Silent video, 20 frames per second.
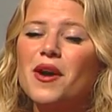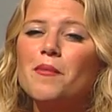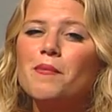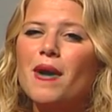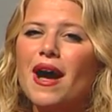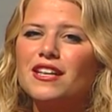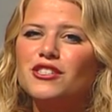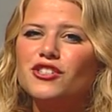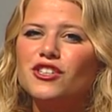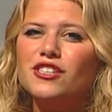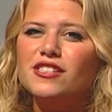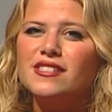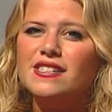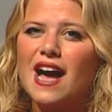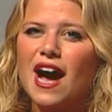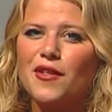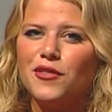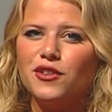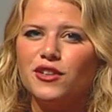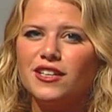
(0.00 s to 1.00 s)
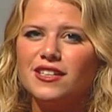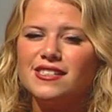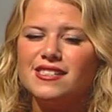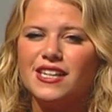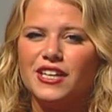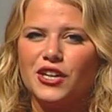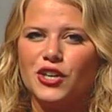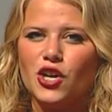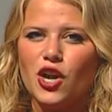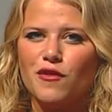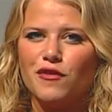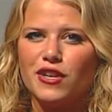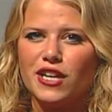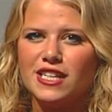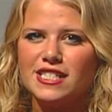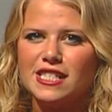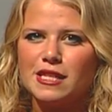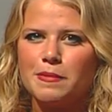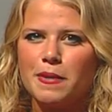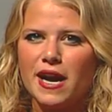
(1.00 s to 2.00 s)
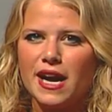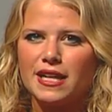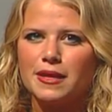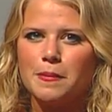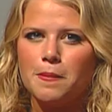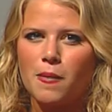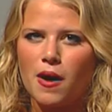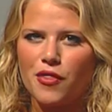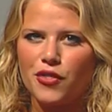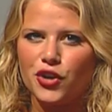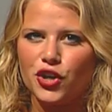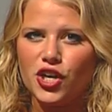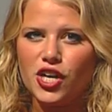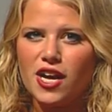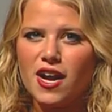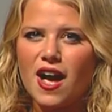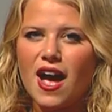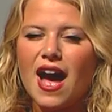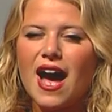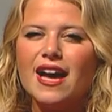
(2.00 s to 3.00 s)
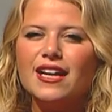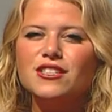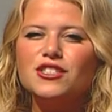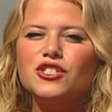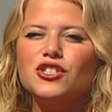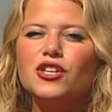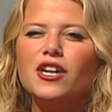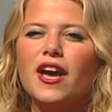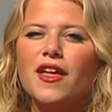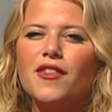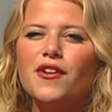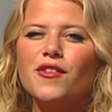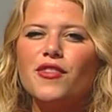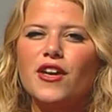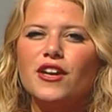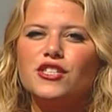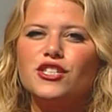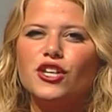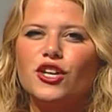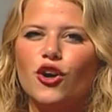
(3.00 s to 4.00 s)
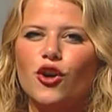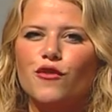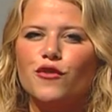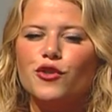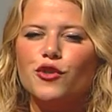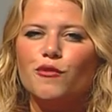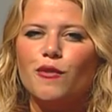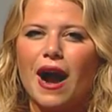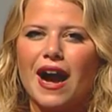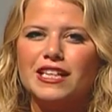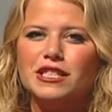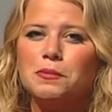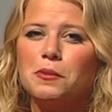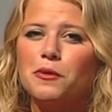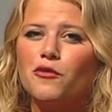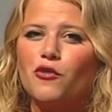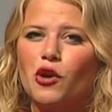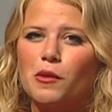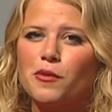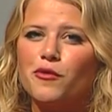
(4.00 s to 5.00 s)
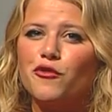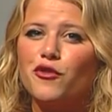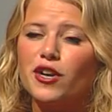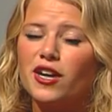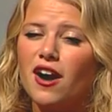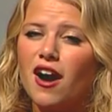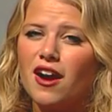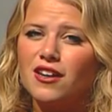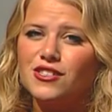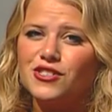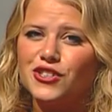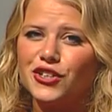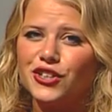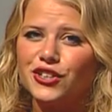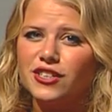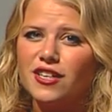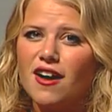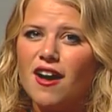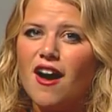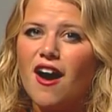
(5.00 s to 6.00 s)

Badgley is now the lead singer of an indie band, Mother, and together they took over the Rat to perform a free concert.